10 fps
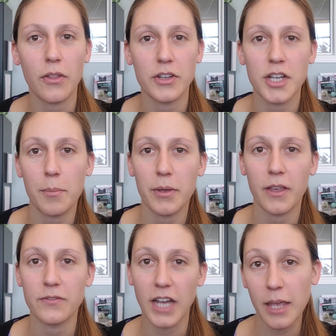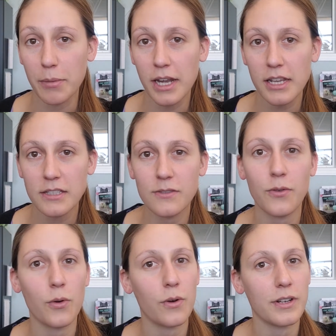the topic of diabetes
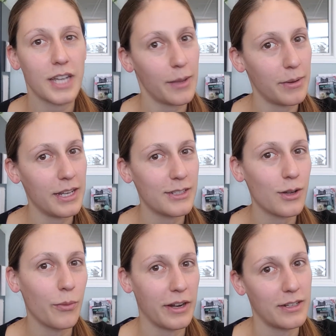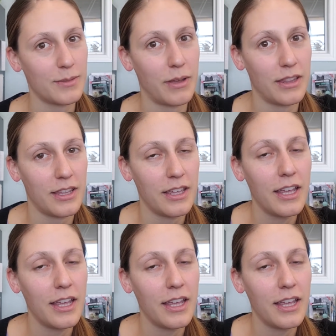for Diabetes Awareness Month.